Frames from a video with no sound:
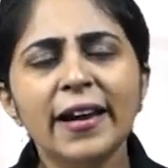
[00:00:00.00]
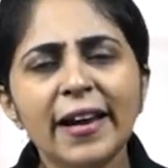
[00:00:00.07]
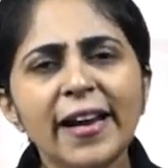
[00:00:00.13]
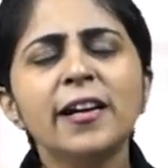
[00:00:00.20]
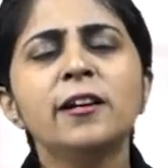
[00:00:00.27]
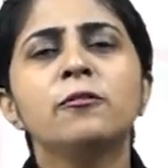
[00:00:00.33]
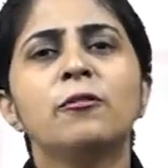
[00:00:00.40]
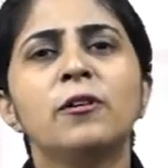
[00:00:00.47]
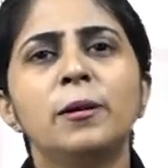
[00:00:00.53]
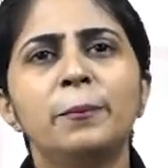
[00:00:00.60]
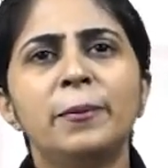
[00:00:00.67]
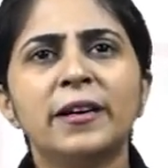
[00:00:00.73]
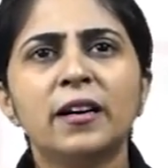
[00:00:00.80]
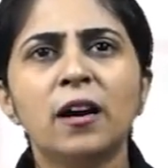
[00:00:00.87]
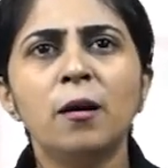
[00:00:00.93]
it will
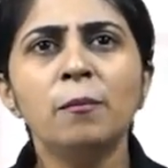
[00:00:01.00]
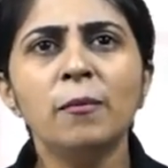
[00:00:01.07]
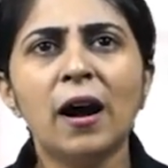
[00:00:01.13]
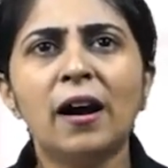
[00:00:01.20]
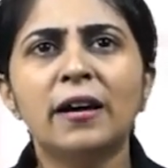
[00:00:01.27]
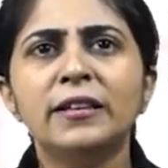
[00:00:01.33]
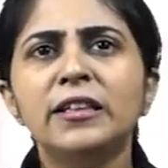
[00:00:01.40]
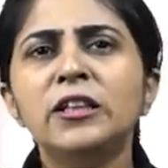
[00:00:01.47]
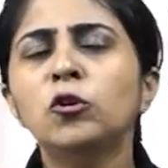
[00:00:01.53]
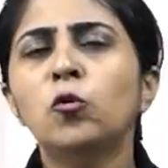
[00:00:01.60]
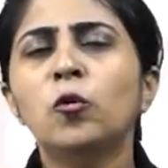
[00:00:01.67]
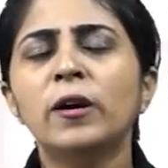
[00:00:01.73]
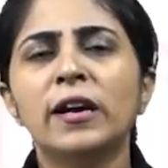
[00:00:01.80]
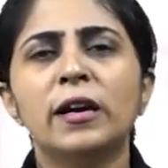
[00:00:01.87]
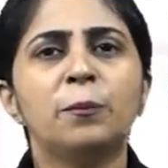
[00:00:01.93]
become a
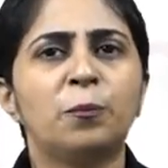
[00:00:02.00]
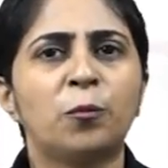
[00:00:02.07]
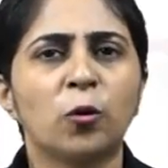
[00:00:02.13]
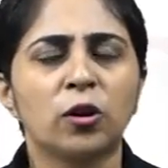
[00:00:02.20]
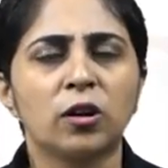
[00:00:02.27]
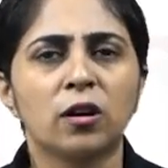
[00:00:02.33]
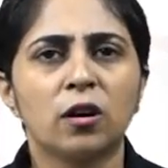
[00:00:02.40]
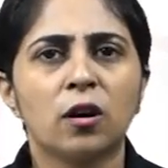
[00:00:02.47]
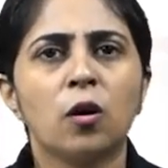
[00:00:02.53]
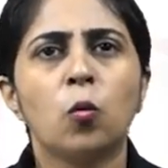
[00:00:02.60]
new input